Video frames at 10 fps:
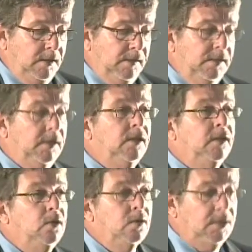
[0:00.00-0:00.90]
that airing
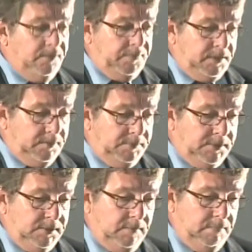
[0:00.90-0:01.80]
local
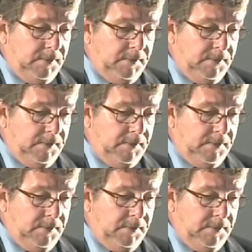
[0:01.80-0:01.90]
films